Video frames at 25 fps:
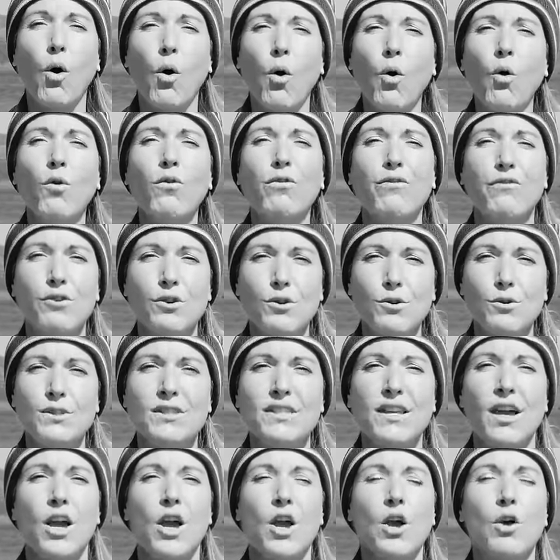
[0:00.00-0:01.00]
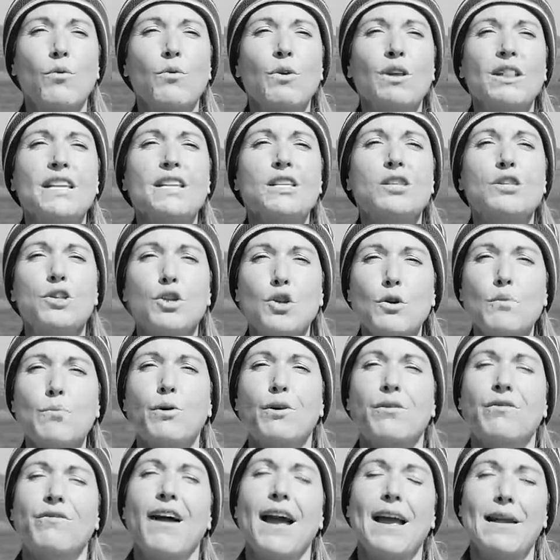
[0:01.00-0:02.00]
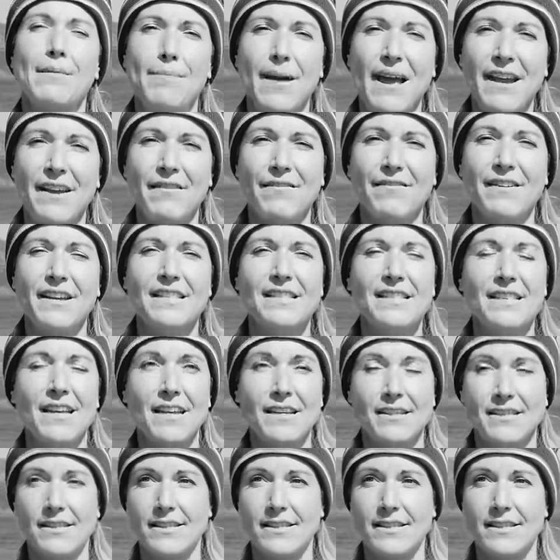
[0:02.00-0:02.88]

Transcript: Whole foods really do provide benefits.